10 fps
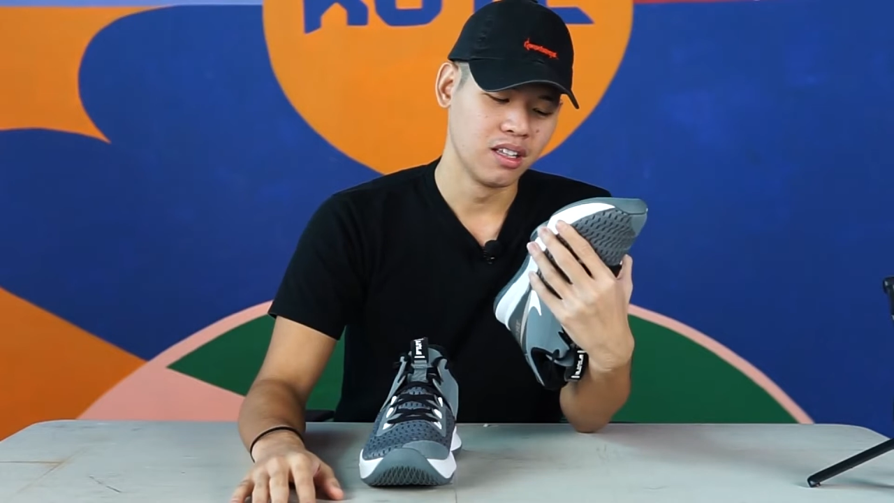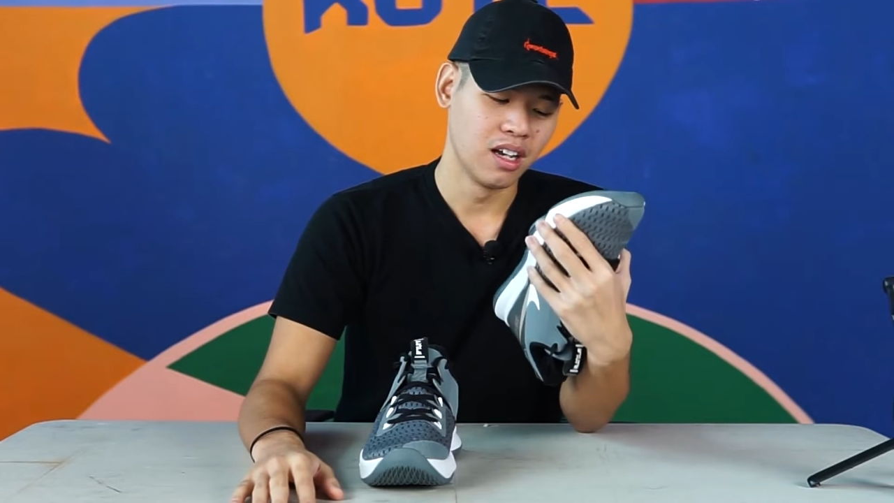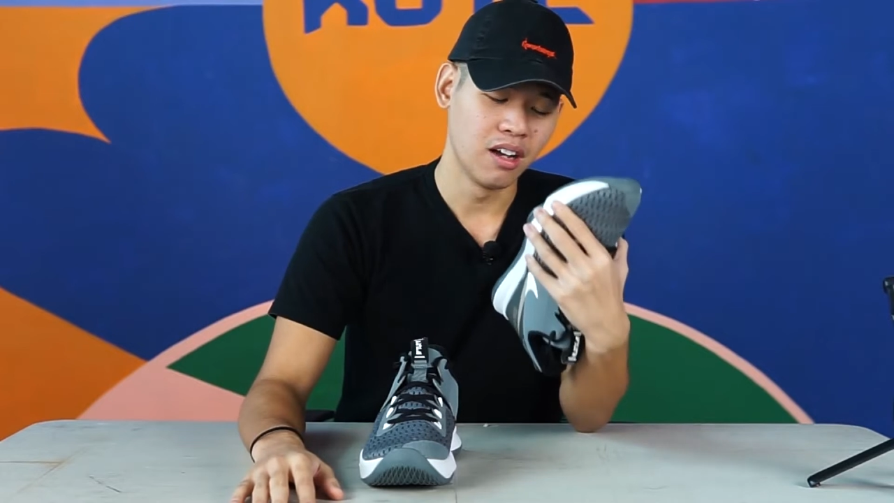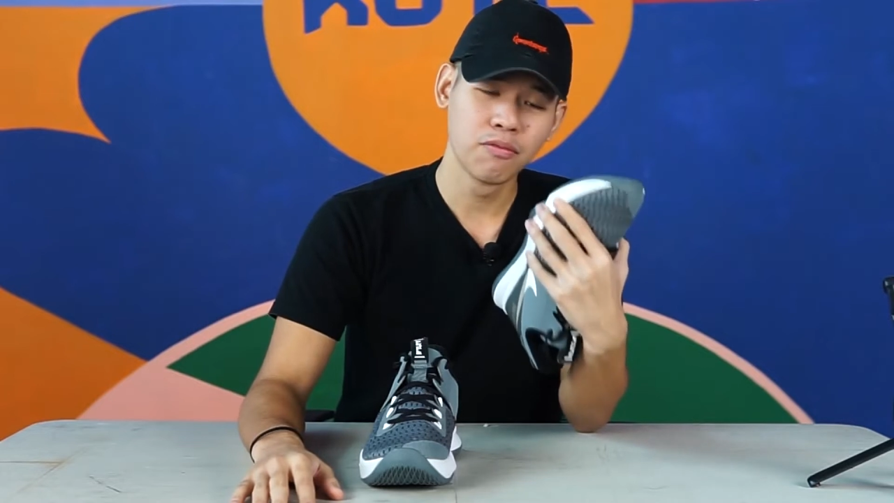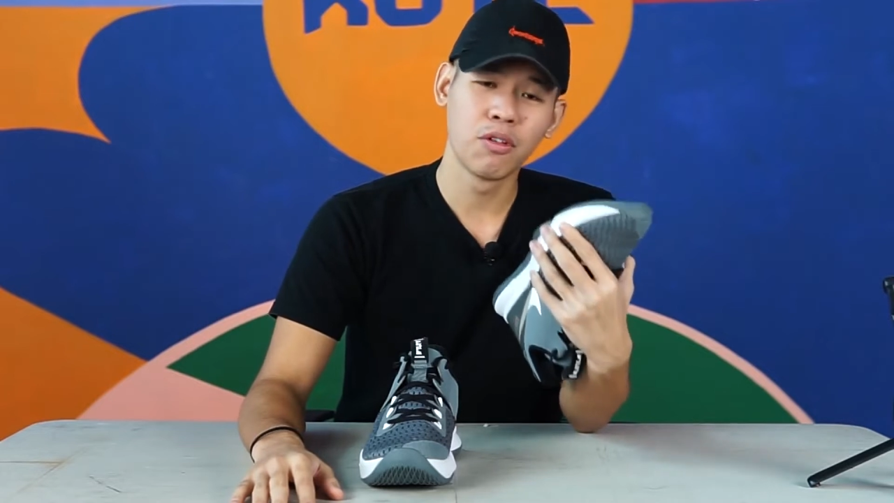
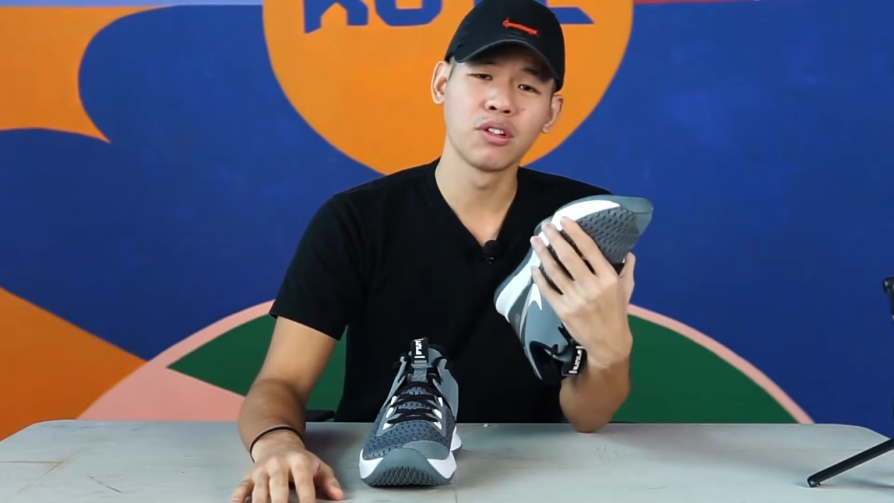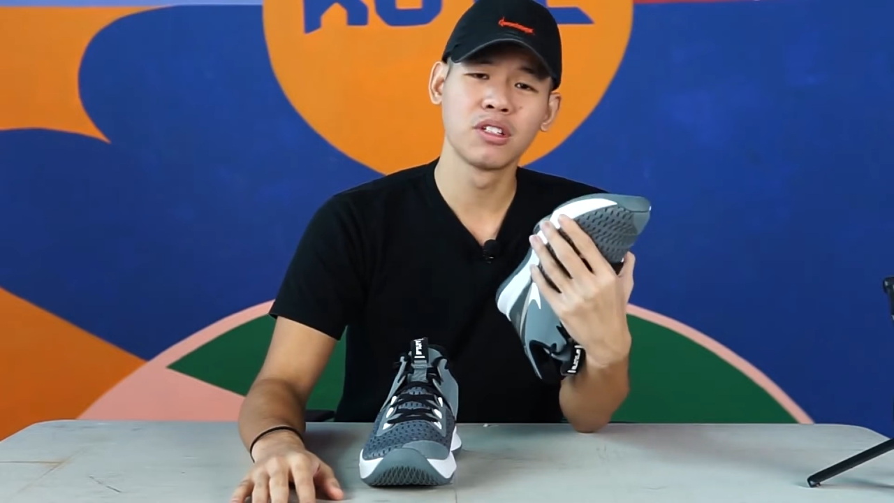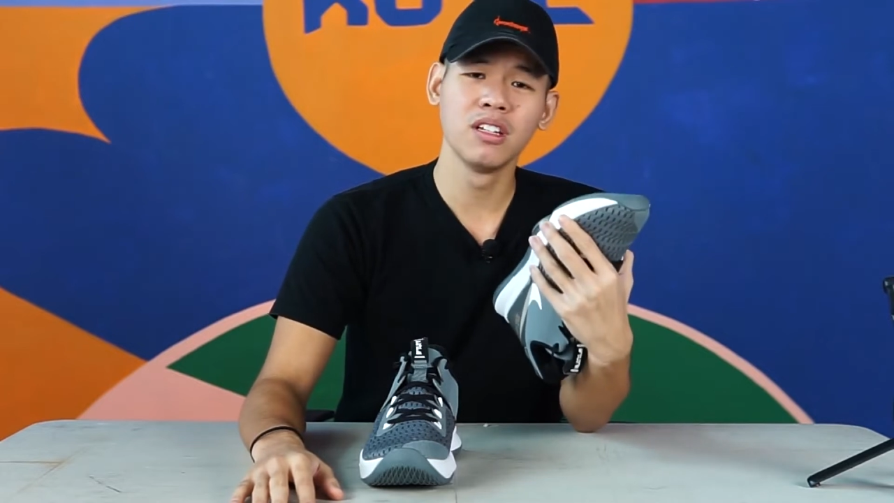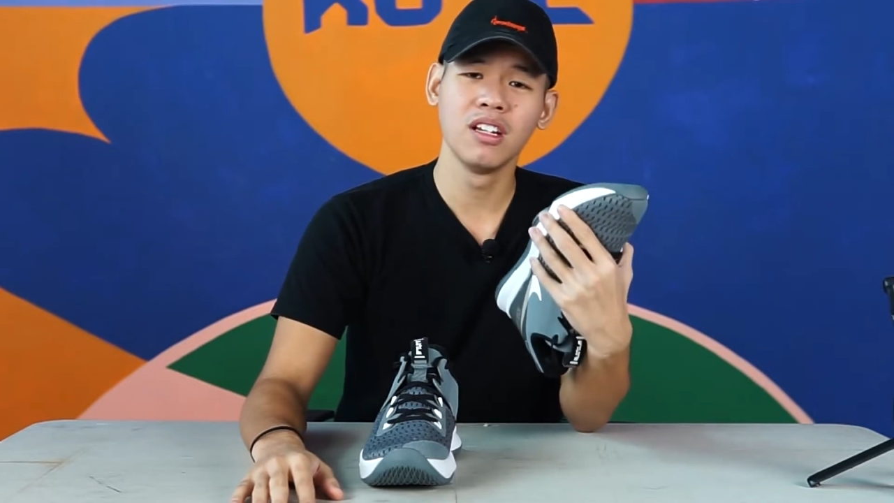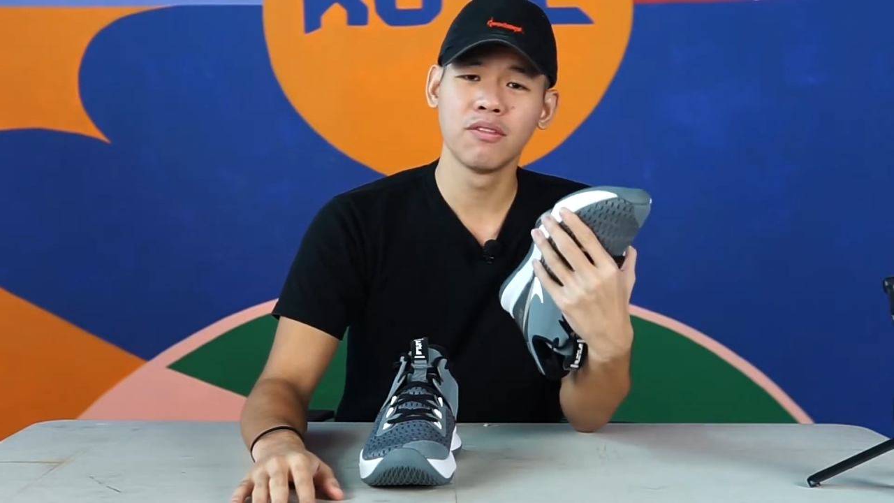
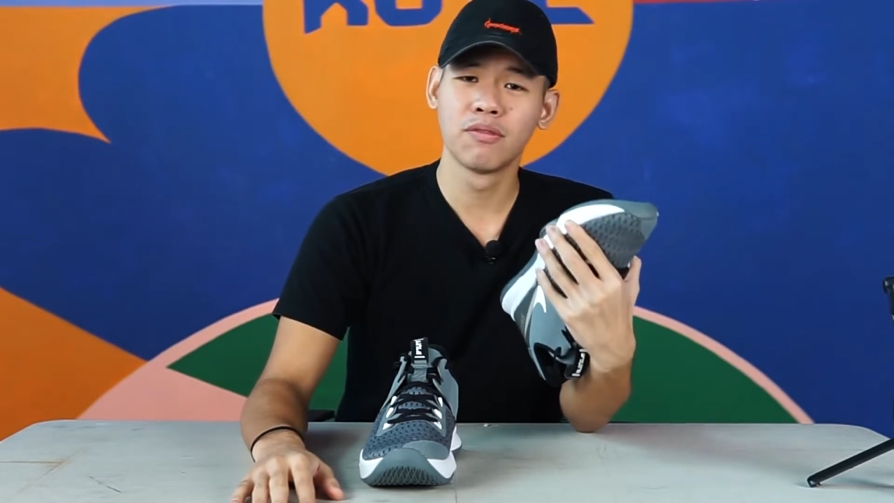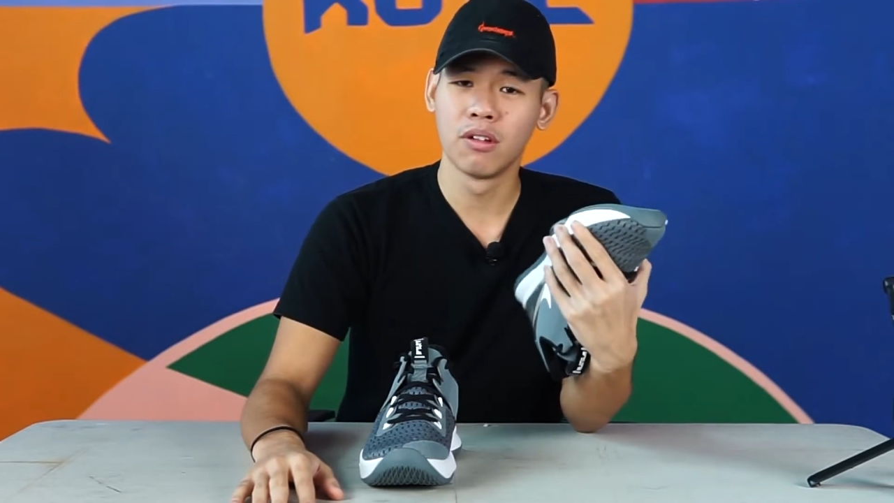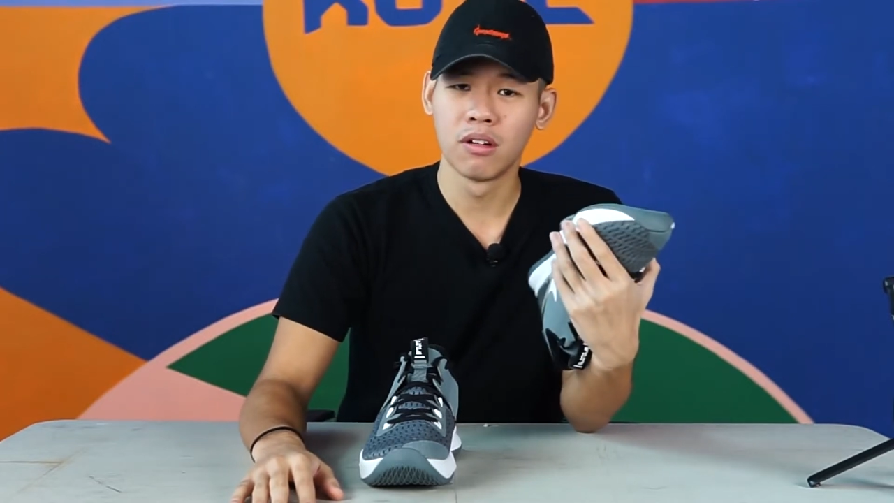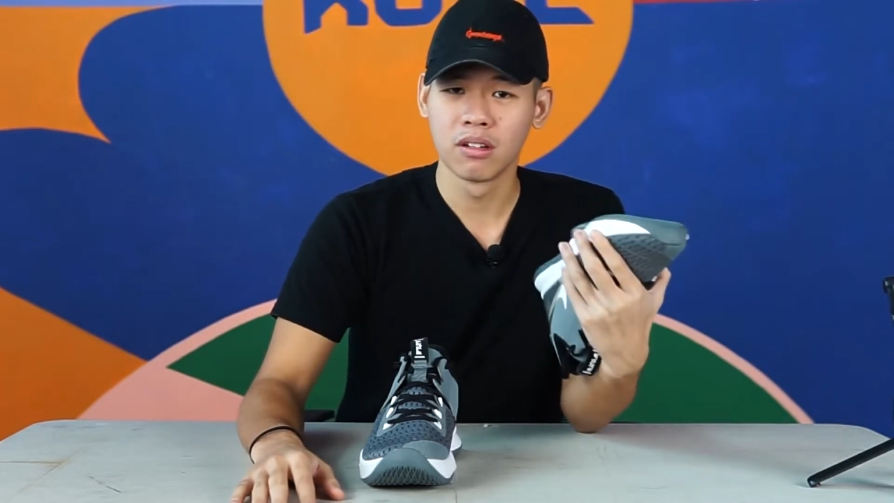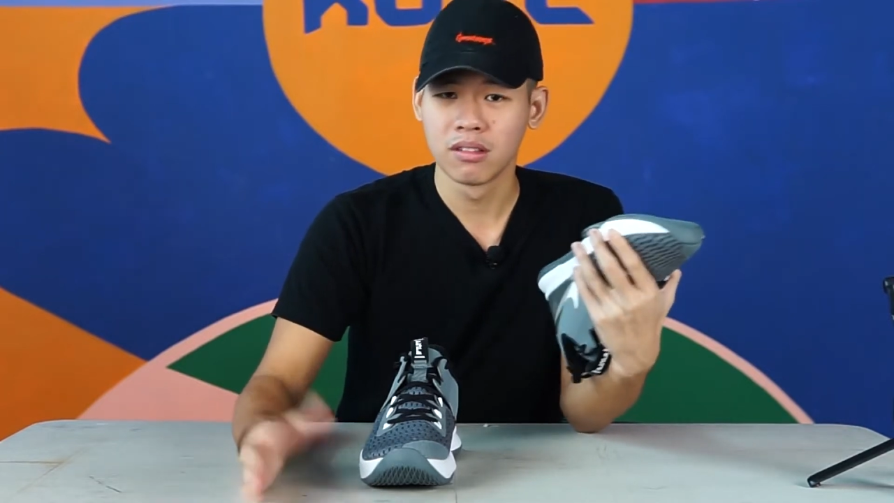unfortunately
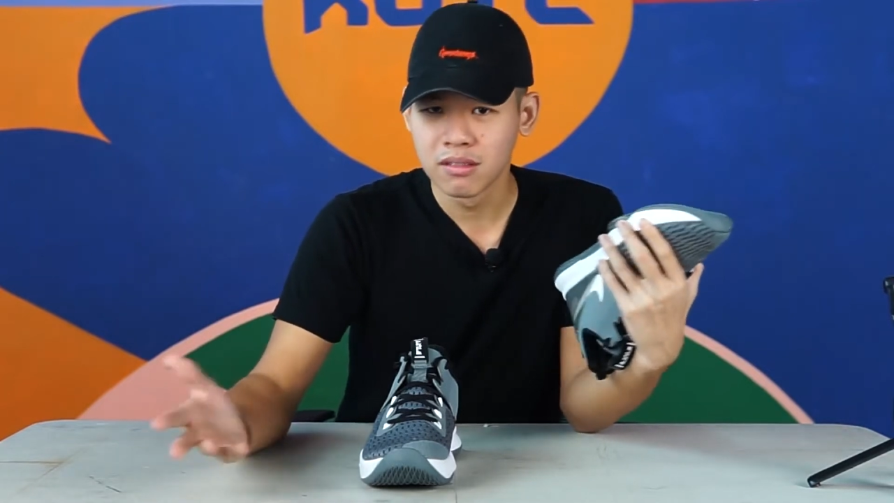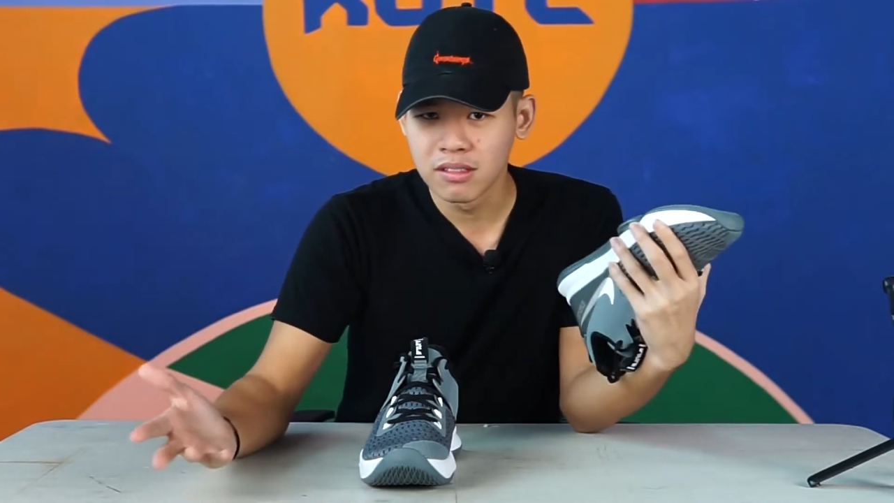for